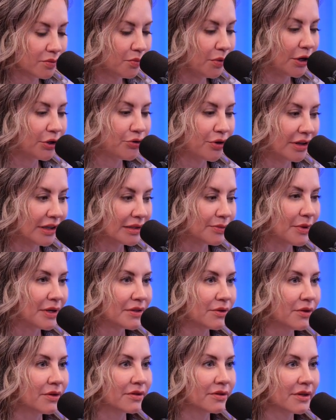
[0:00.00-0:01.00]
Pectoralis
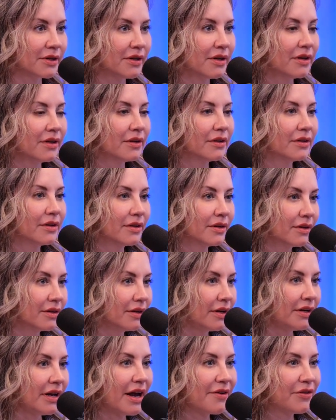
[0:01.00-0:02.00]
muscles.
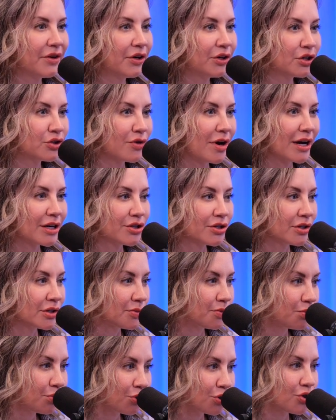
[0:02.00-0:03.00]
100%. And every contraction is
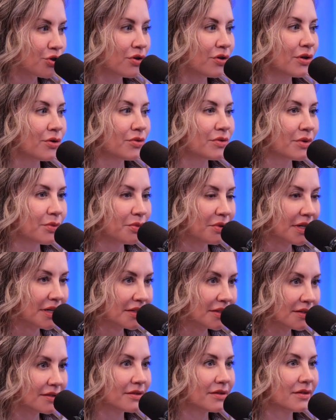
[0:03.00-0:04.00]
pushing those
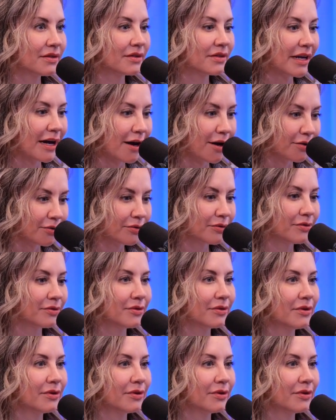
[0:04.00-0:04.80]
implants down.